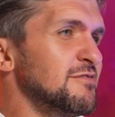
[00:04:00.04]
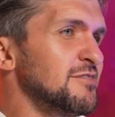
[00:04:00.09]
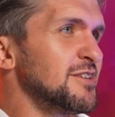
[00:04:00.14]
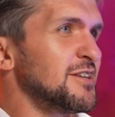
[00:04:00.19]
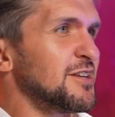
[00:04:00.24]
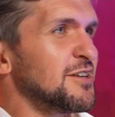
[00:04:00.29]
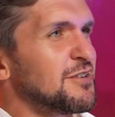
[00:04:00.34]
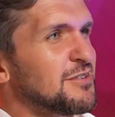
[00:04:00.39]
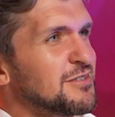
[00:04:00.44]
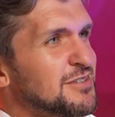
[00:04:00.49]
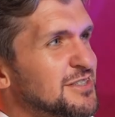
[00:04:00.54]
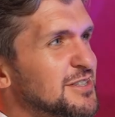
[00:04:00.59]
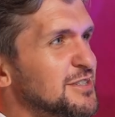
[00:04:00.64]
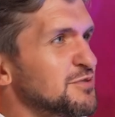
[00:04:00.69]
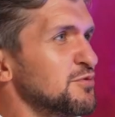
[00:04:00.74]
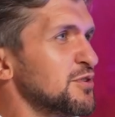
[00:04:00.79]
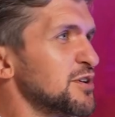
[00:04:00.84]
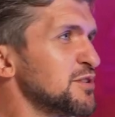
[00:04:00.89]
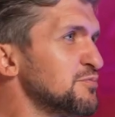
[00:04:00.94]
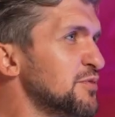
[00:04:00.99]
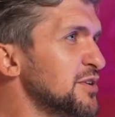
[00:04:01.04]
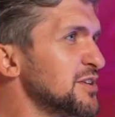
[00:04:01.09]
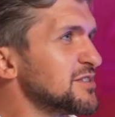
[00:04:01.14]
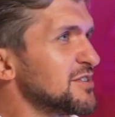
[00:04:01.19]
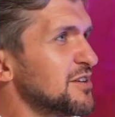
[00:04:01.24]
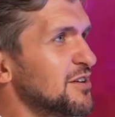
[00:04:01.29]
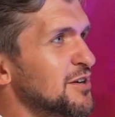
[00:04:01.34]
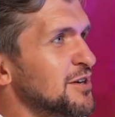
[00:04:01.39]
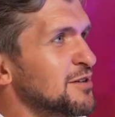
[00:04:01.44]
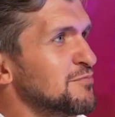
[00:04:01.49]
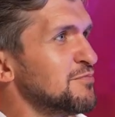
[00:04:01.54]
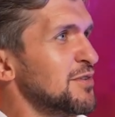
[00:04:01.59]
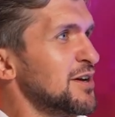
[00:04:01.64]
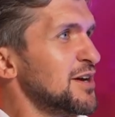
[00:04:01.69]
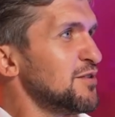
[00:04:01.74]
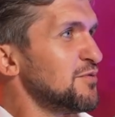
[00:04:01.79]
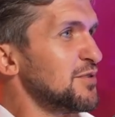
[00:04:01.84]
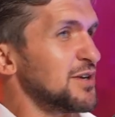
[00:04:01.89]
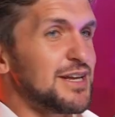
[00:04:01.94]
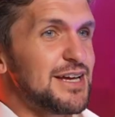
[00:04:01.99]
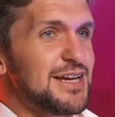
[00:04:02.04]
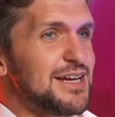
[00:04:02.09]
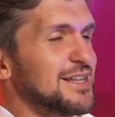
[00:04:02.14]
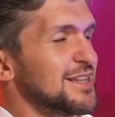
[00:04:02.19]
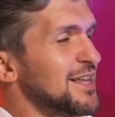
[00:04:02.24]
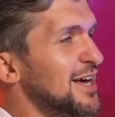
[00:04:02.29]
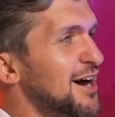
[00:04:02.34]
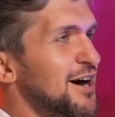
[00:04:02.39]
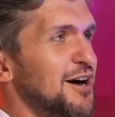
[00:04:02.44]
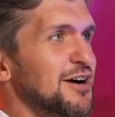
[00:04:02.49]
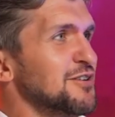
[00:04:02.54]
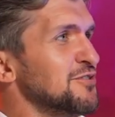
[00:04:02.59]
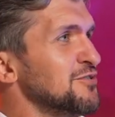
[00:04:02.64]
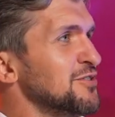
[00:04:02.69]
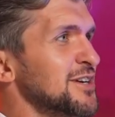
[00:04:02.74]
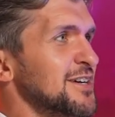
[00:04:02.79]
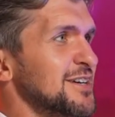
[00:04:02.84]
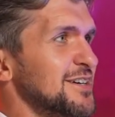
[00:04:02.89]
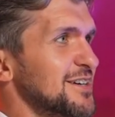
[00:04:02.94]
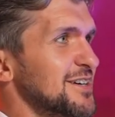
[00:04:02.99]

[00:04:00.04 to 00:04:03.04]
you know, is this worth my time? When here they're hungry.